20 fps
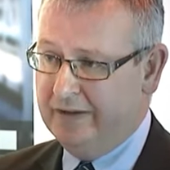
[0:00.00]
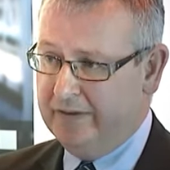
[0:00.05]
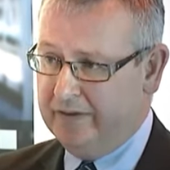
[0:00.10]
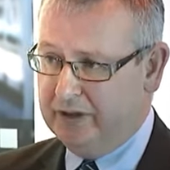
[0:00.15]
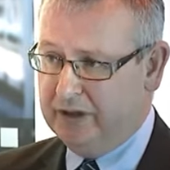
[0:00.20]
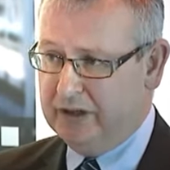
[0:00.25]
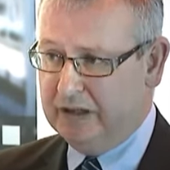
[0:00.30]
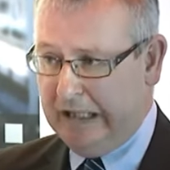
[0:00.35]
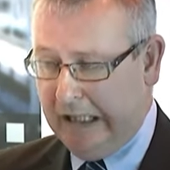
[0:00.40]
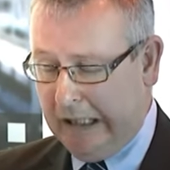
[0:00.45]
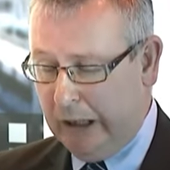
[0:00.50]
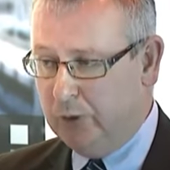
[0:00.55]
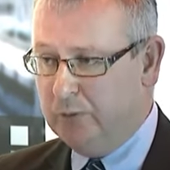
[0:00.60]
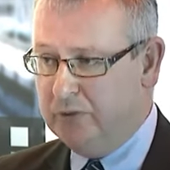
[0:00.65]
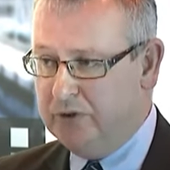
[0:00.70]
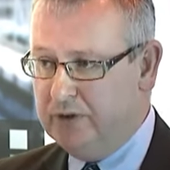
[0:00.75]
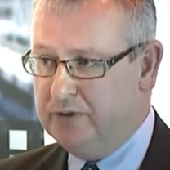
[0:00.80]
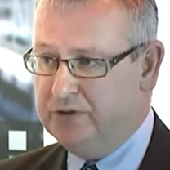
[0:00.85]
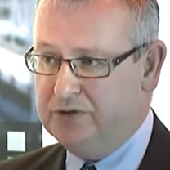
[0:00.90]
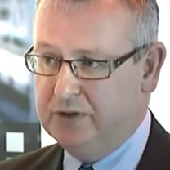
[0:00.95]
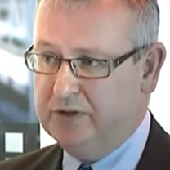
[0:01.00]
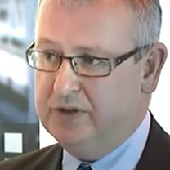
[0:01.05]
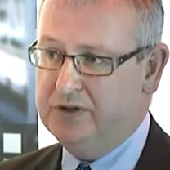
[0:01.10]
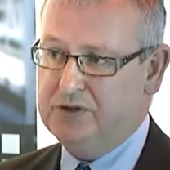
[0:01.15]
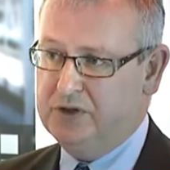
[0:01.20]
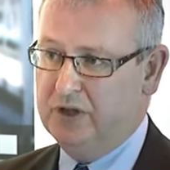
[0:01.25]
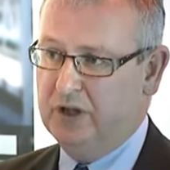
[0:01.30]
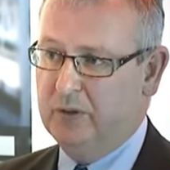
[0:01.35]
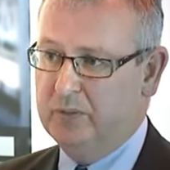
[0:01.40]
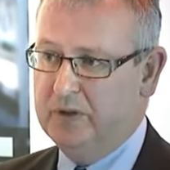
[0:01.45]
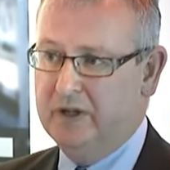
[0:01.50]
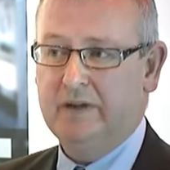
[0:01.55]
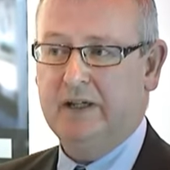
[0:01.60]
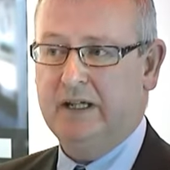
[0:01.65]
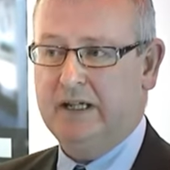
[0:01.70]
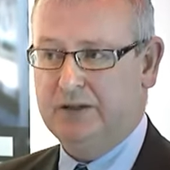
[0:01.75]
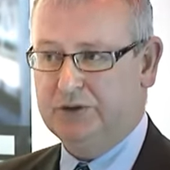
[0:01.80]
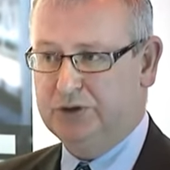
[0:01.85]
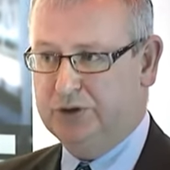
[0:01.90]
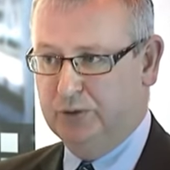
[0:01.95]
that can help you to determine
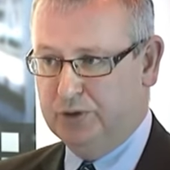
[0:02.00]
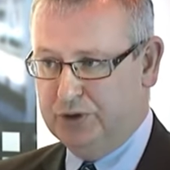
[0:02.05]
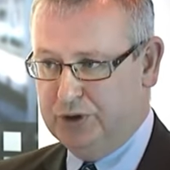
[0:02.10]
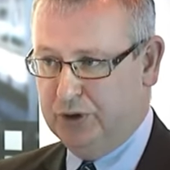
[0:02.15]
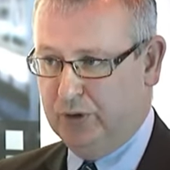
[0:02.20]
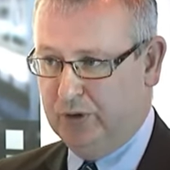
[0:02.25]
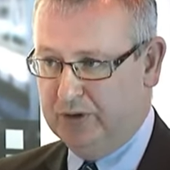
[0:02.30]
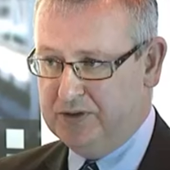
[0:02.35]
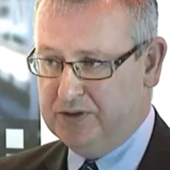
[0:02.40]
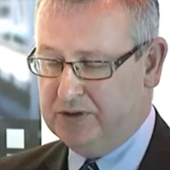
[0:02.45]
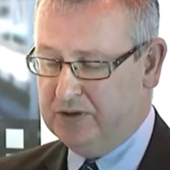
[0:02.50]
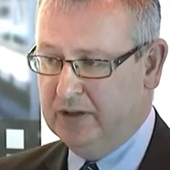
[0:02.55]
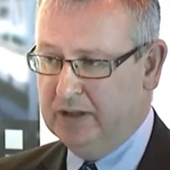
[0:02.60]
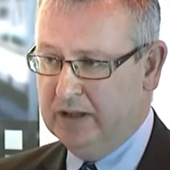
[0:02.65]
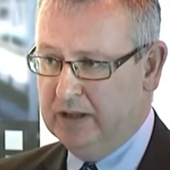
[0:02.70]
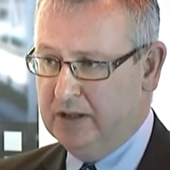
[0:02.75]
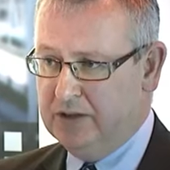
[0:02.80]
the actual choice.